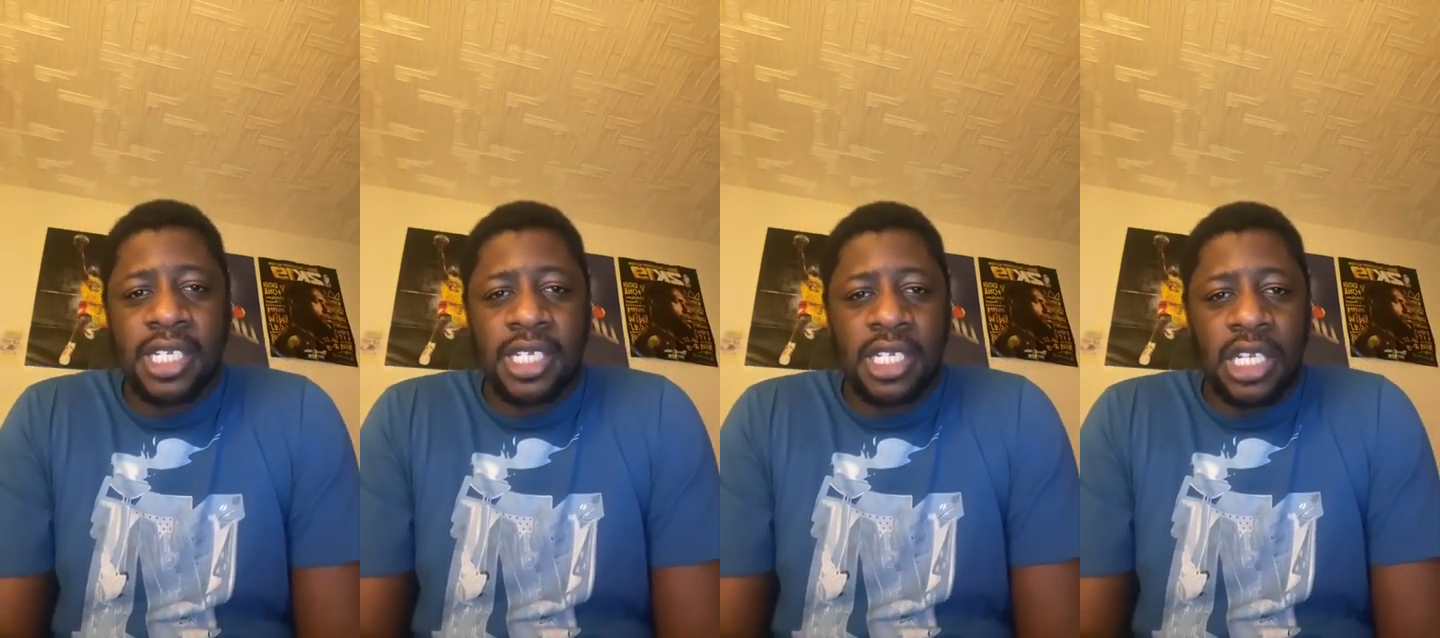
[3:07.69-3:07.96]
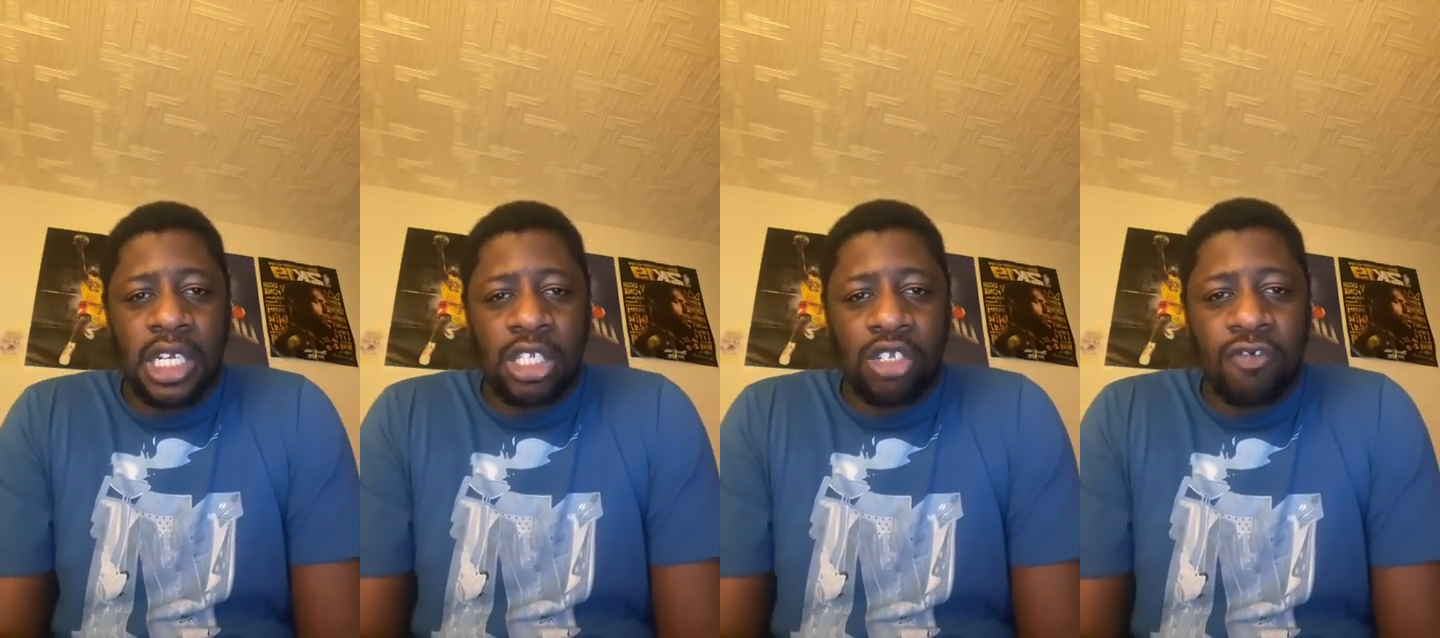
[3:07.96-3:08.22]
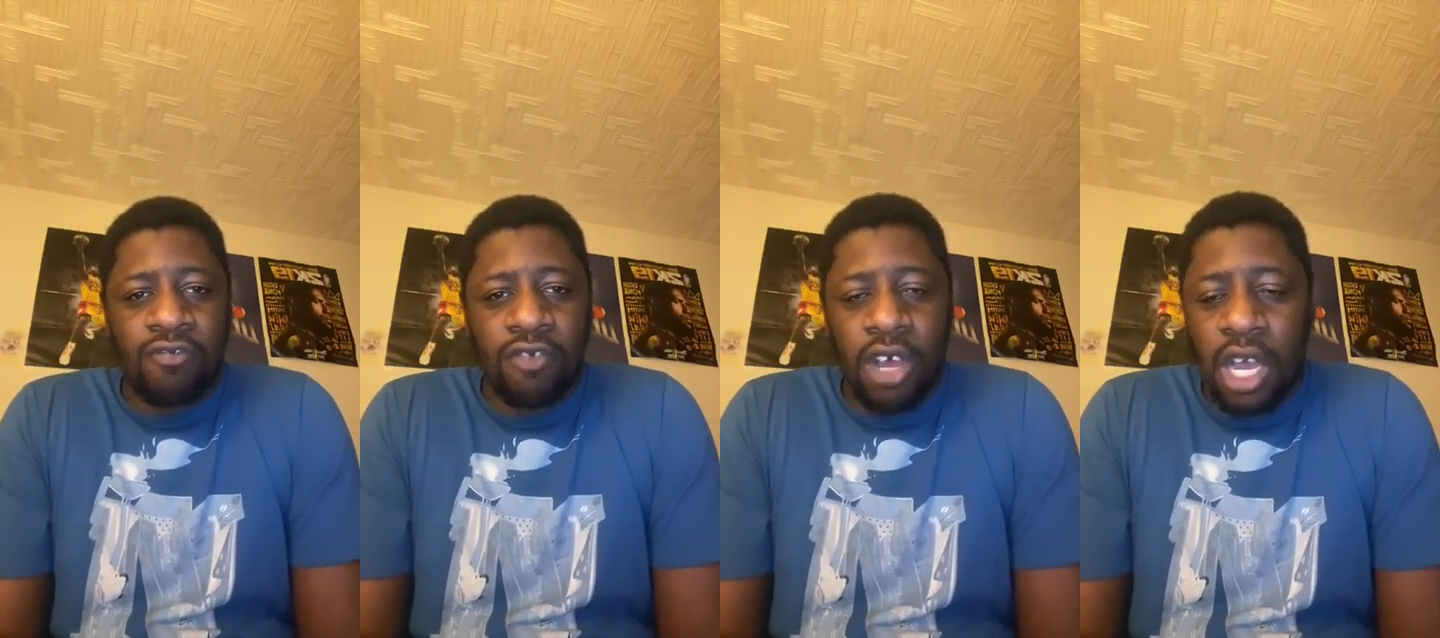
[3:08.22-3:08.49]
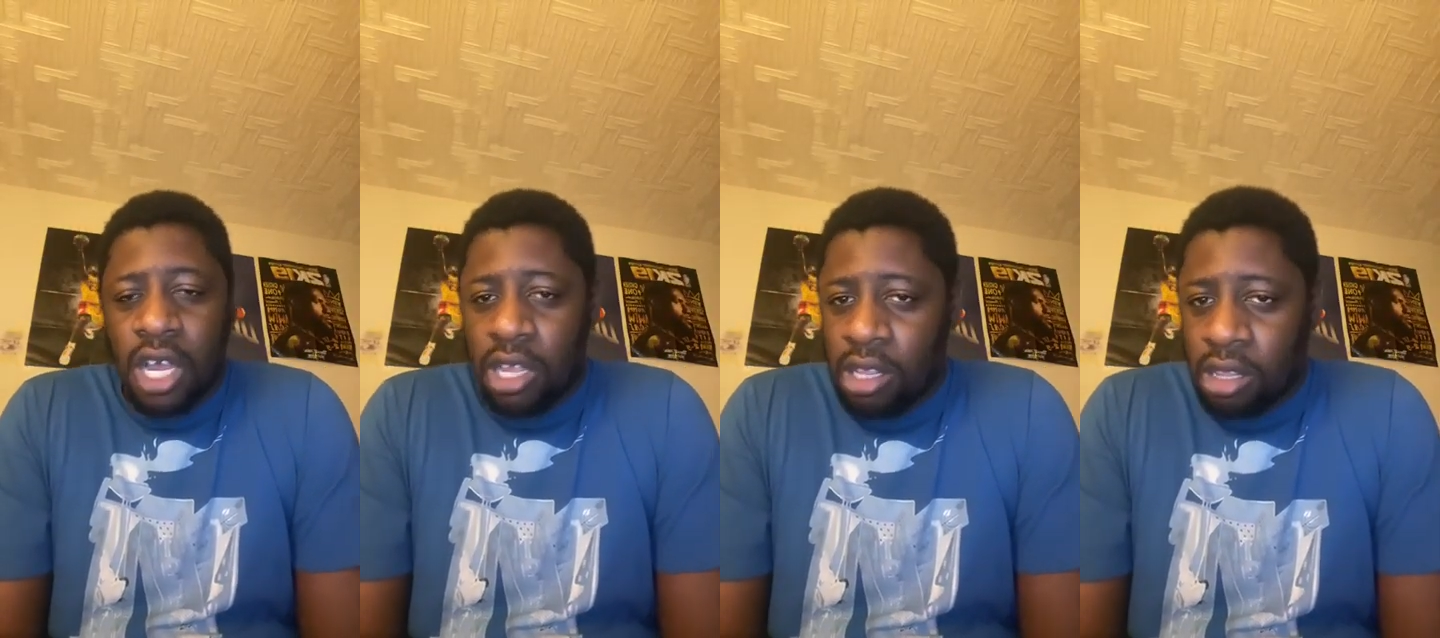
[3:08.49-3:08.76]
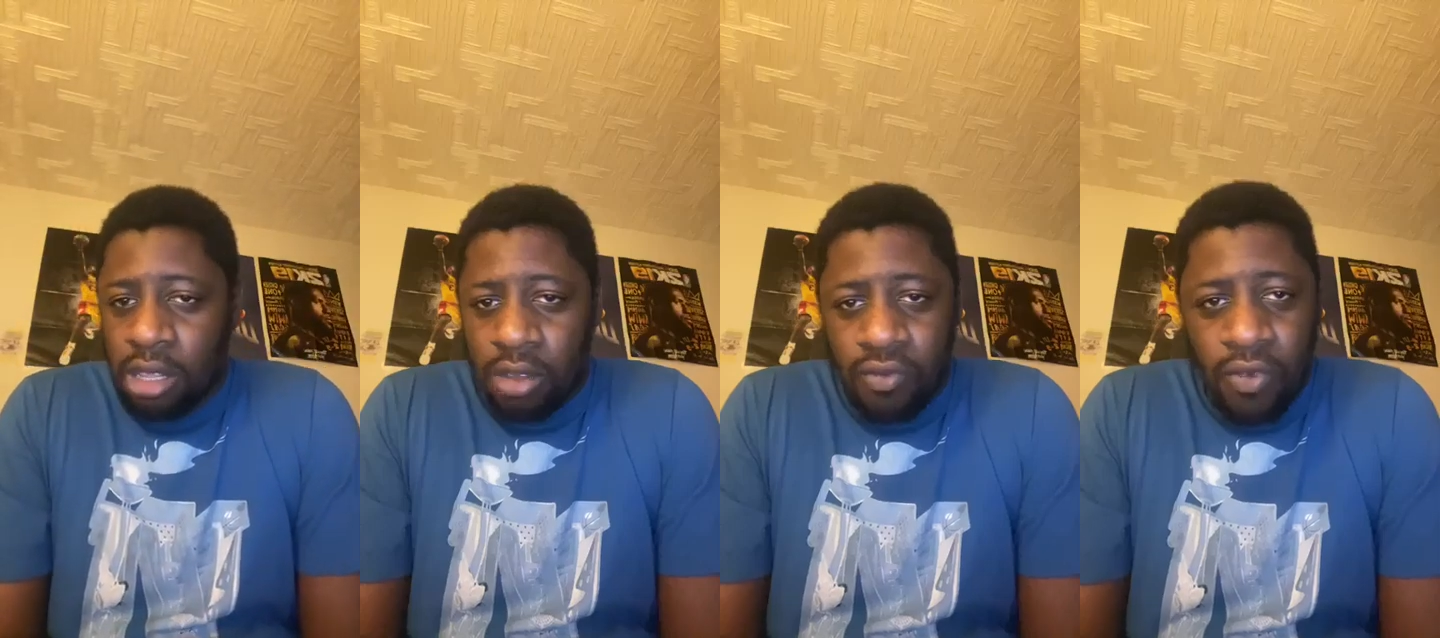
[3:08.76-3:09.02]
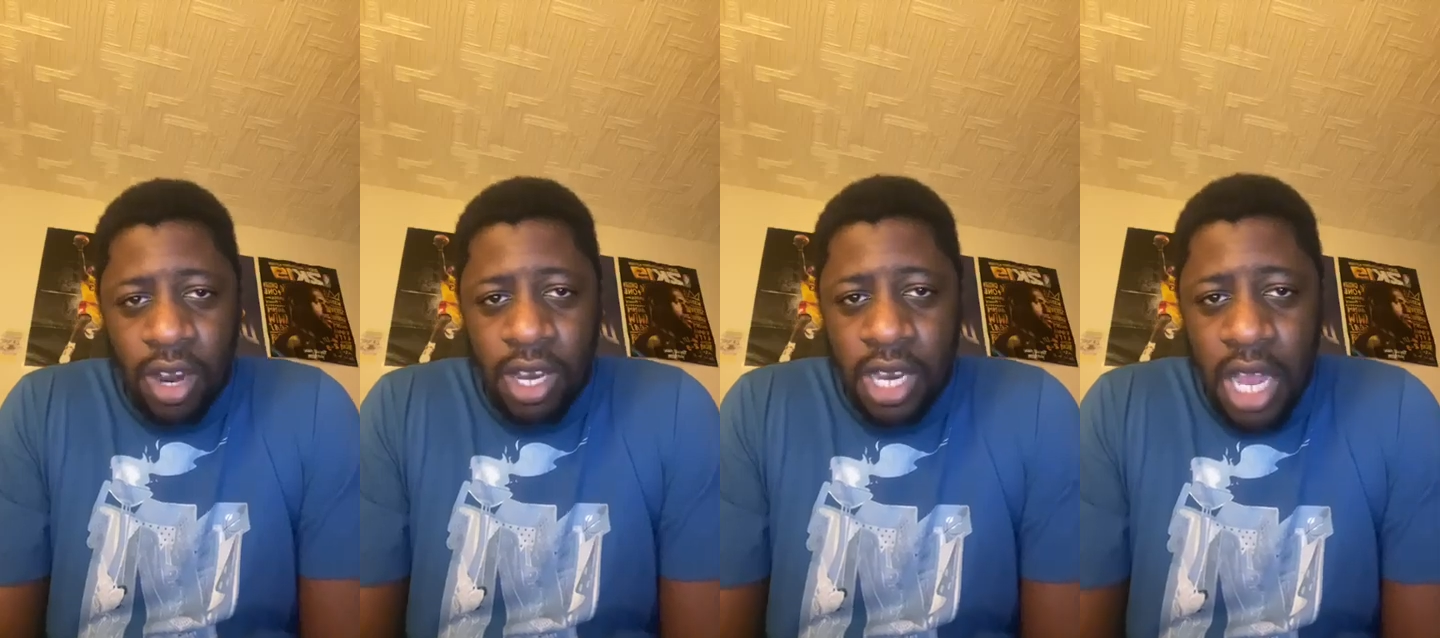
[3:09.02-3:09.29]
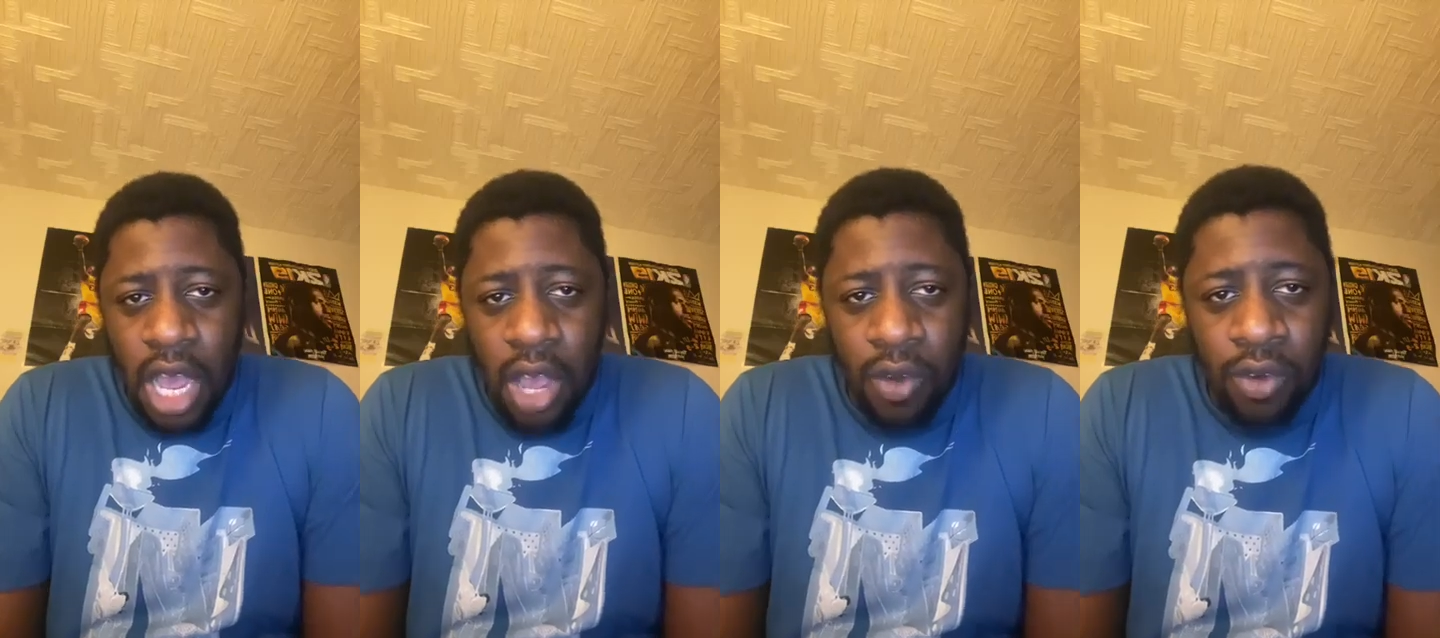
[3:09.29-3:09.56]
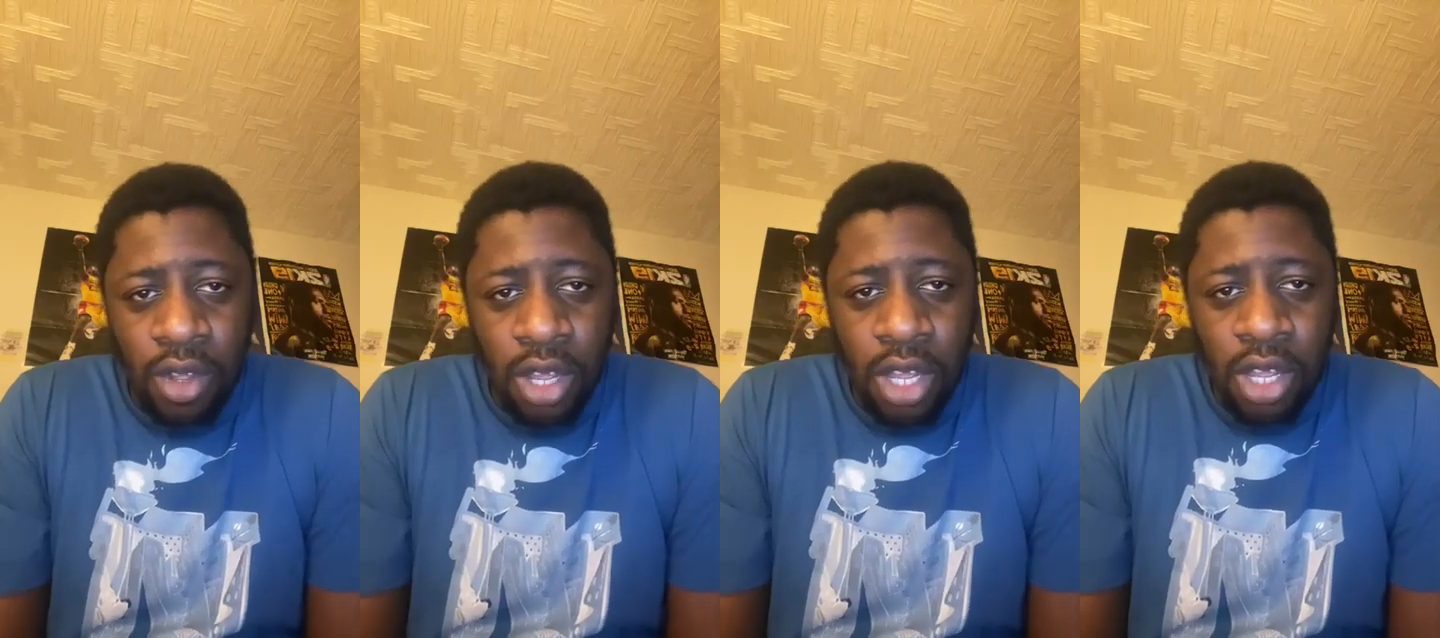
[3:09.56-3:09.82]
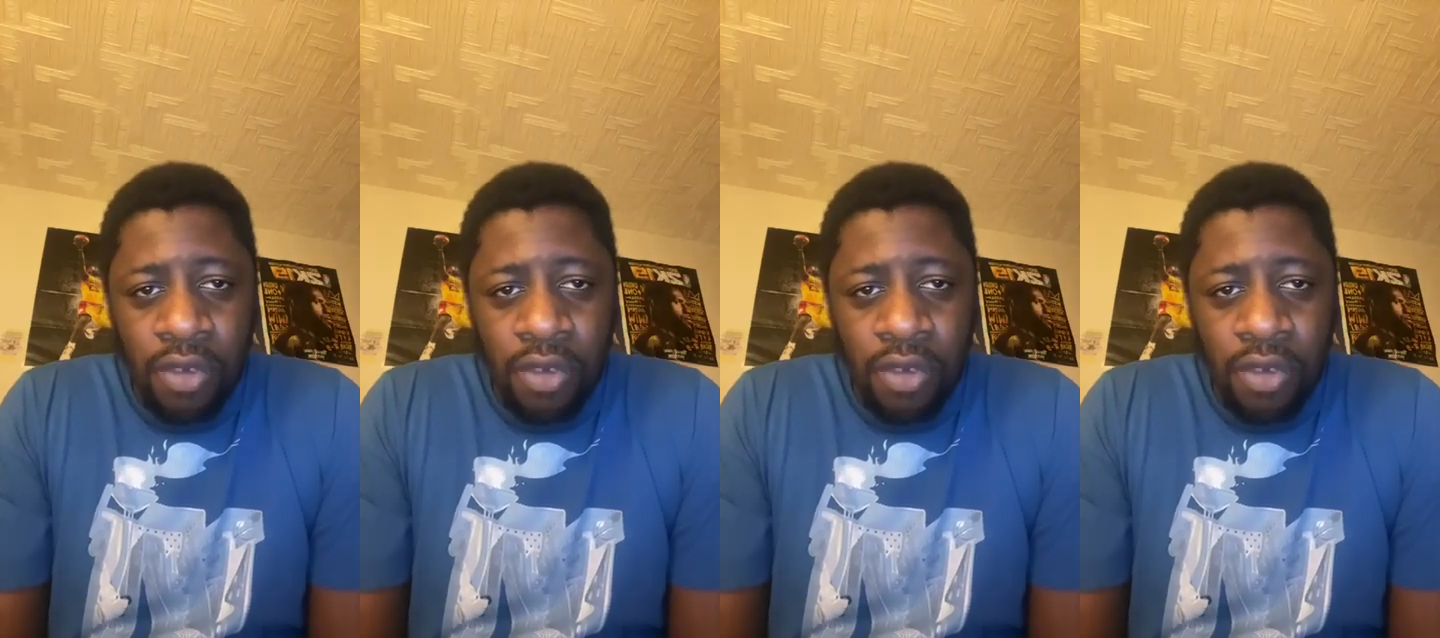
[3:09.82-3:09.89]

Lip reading: is electrifying right now.